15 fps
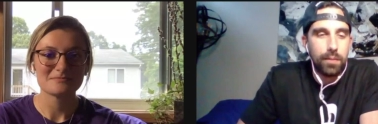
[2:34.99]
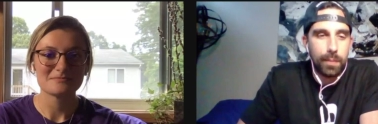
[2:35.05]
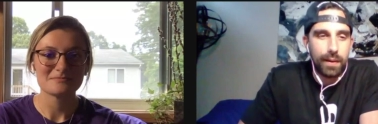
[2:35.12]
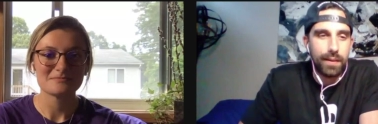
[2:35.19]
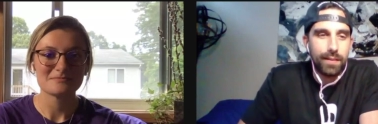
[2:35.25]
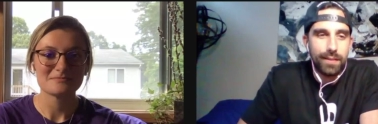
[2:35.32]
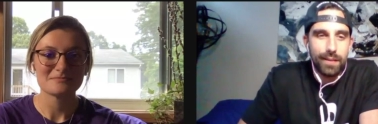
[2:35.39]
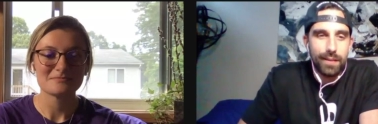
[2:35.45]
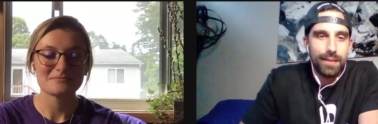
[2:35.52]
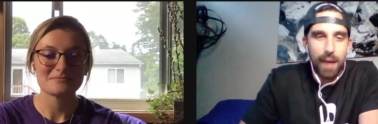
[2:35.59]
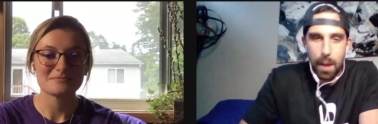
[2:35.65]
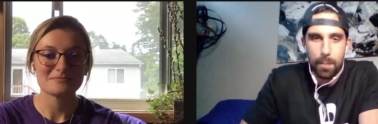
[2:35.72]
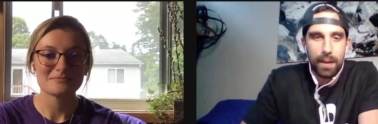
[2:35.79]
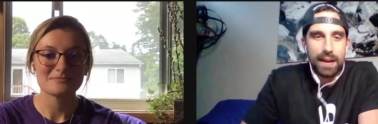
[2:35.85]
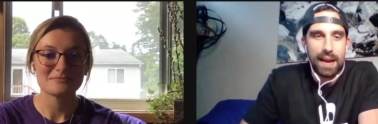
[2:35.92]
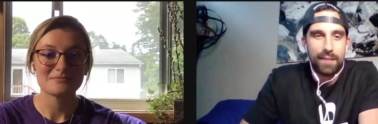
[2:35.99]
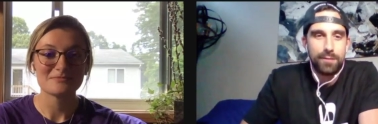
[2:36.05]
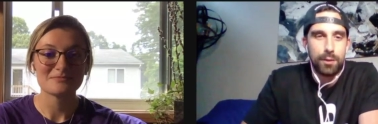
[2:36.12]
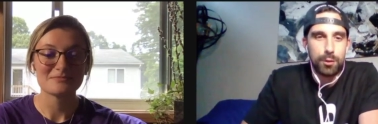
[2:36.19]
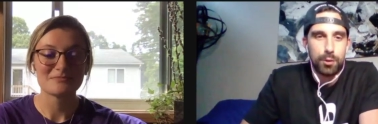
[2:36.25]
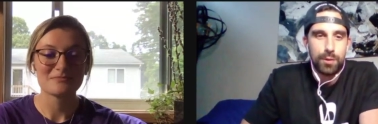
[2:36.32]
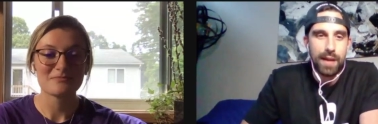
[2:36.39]
Speaker 1: but I might have
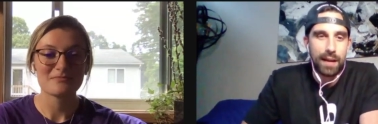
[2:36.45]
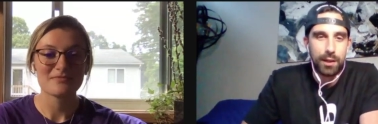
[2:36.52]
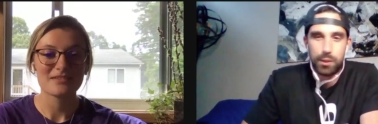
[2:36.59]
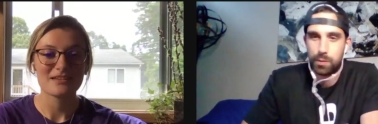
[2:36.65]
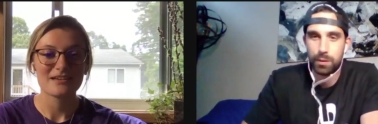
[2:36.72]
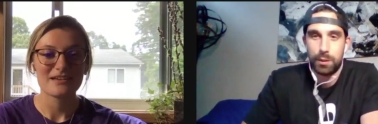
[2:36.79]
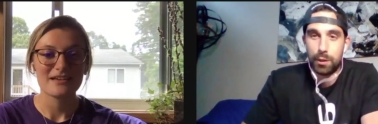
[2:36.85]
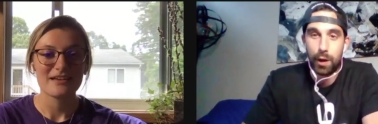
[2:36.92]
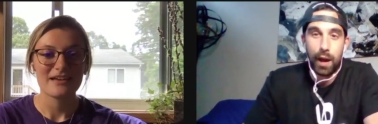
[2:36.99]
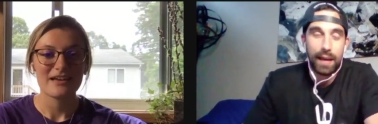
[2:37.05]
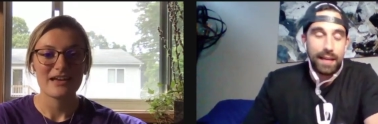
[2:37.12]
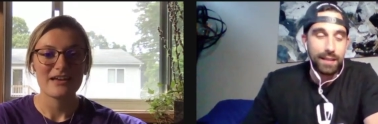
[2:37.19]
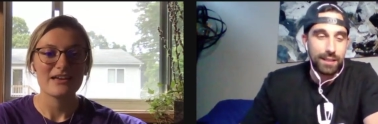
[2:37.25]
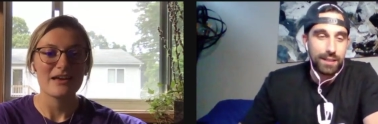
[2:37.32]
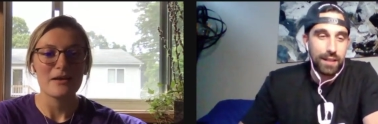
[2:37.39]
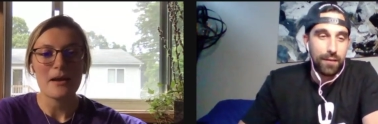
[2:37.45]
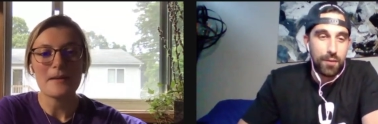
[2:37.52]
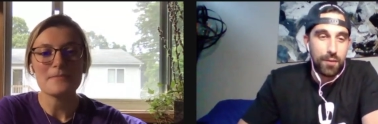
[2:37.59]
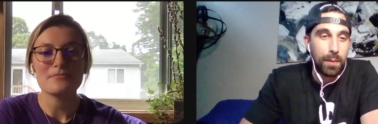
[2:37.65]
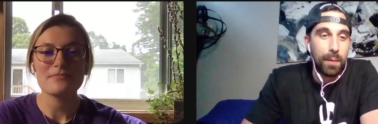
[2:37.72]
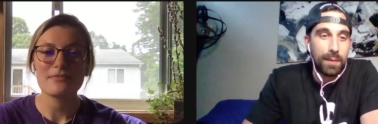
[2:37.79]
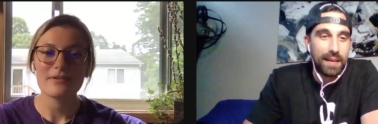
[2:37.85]
to do that because with your hiking stuff,
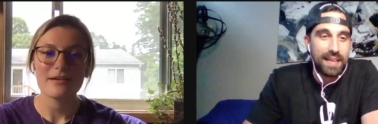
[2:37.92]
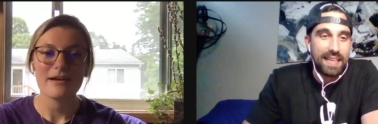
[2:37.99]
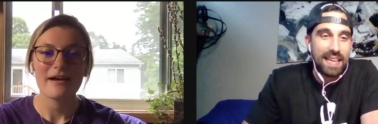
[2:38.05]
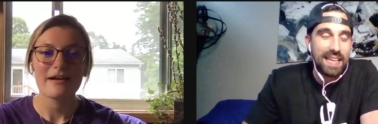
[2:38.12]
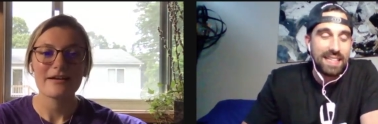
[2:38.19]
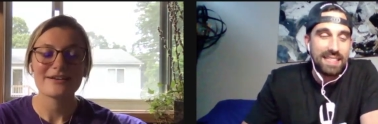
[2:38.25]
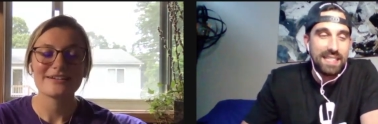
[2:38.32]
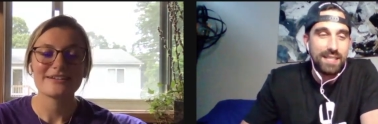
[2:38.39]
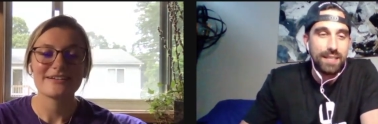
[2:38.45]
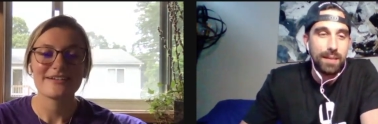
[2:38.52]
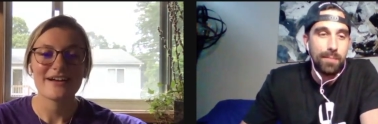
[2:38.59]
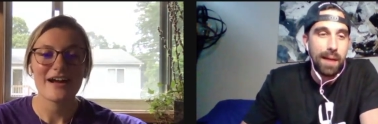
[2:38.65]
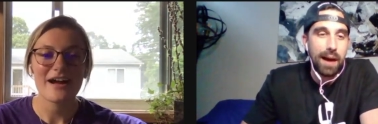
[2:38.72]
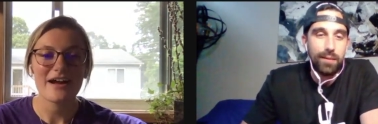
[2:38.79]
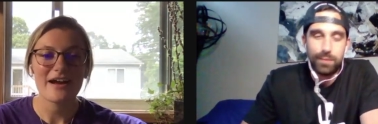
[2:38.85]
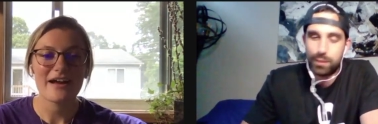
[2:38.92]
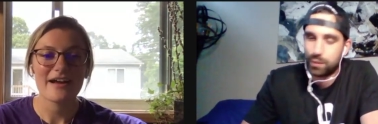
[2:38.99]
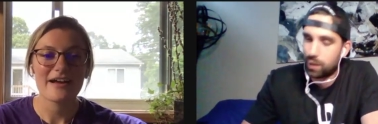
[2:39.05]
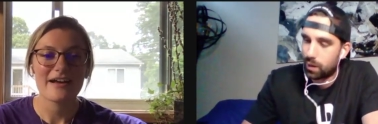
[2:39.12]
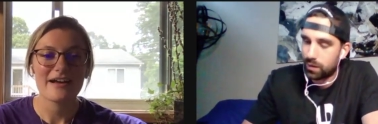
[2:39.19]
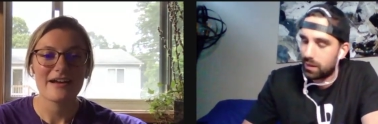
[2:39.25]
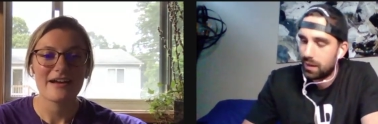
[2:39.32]
you're probably gonna get a decent amount.
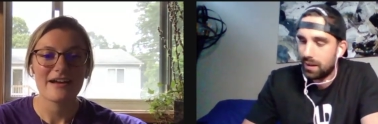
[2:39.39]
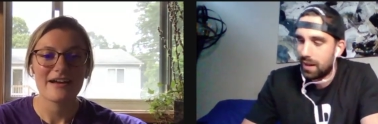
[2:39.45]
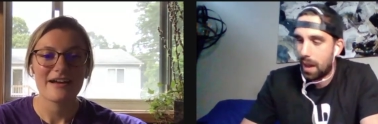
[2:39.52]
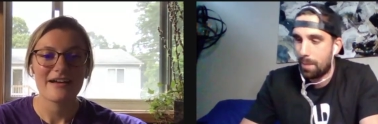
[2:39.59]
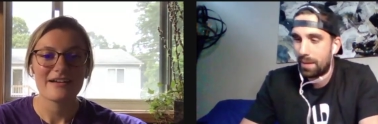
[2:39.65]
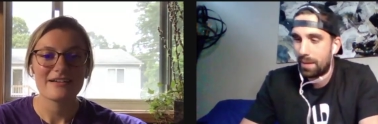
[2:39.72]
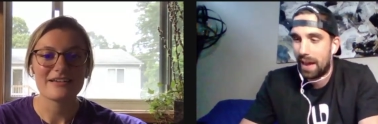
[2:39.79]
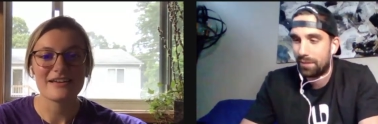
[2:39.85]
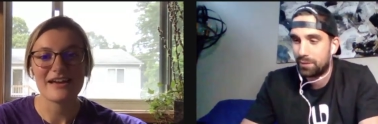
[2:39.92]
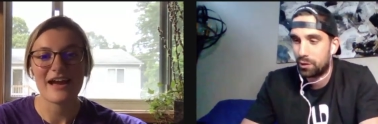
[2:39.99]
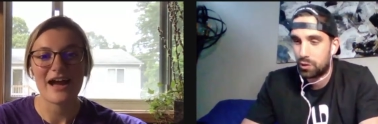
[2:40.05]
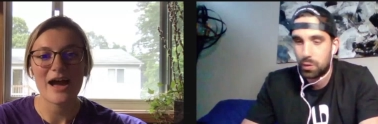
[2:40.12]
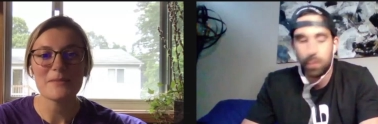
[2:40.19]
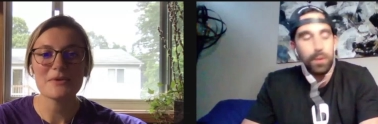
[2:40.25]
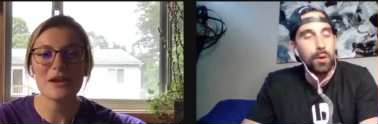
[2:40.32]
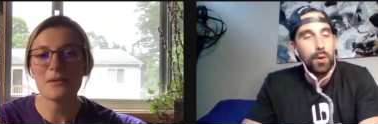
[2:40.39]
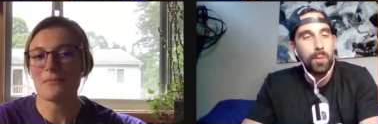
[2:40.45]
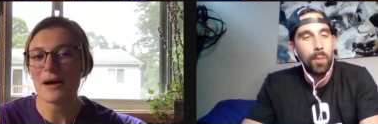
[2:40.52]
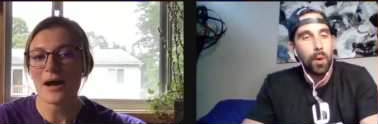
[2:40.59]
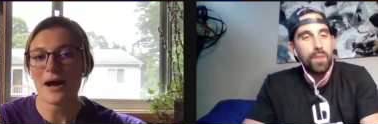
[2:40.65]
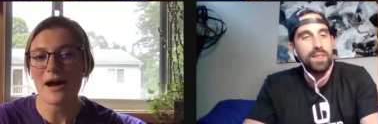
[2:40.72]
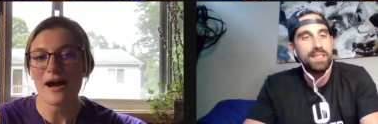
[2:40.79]
So I might have yeah, to do I a little
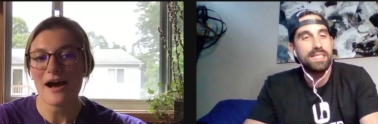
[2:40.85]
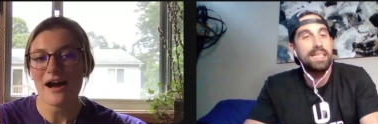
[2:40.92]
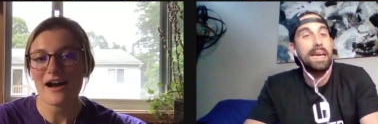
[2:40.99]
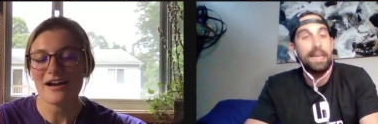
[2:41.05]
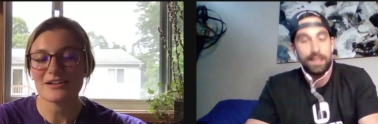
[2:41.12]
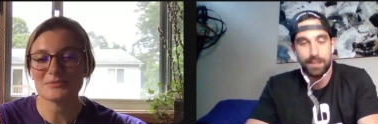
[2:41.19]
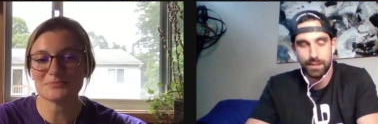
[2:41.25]
more than six.